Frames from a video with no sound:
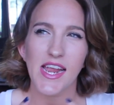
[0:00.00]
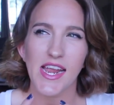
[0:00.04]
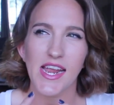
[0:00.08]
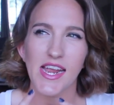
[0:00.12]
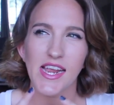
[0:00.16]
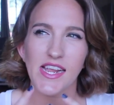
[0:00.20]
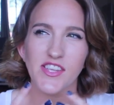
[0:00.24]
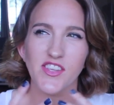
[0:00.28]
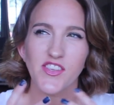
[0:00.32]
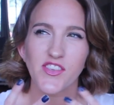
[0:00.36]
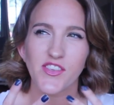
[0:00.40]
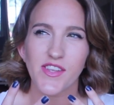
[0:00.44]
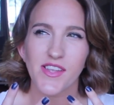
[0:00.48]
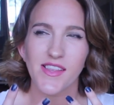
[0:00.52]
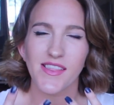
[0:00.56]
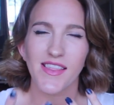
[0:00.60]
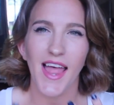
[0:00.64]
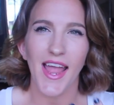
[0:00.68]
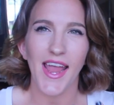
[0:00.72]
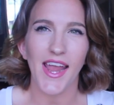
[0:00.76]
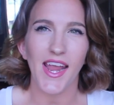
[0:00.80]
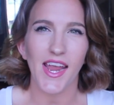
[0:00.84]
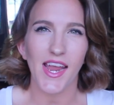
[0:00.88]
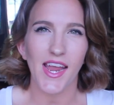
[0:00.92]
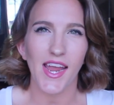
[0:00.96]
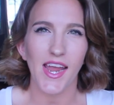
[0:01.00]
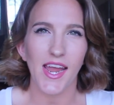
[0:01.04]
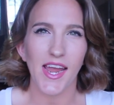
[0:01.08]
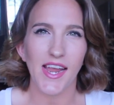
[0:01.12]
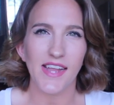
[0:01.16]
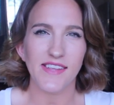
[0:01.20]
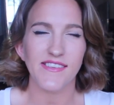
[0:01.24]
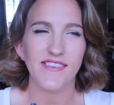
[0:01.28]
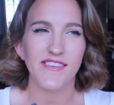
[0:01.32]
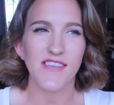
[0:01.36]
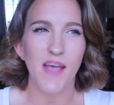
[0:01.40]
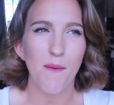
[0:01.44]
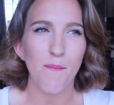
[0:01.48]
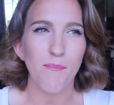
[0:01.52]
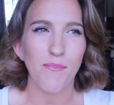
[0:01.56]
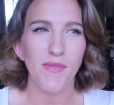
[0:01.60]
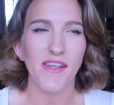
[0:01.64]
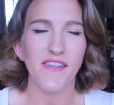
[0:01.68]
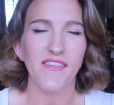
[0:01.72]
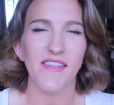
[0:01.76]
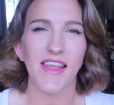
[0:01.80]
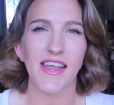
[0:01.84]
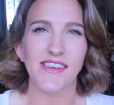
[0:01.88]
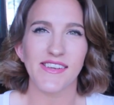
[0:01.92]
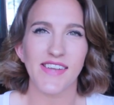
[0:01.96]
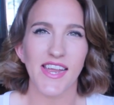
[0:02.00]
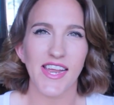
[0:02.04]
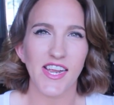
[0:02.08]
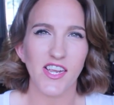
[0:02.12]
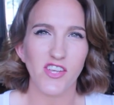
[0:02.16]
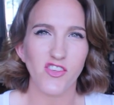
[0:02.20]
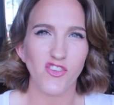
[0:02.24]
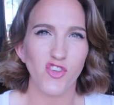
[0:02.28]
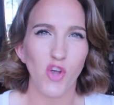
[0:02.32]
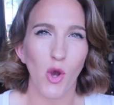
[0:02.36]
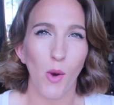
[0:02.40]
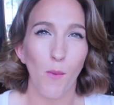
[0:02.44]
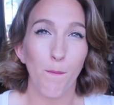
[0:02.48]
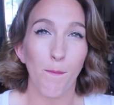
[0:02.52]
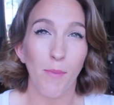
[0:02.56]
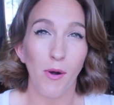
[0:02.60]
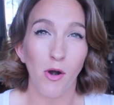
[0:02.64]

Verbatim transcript: is like it's something they take so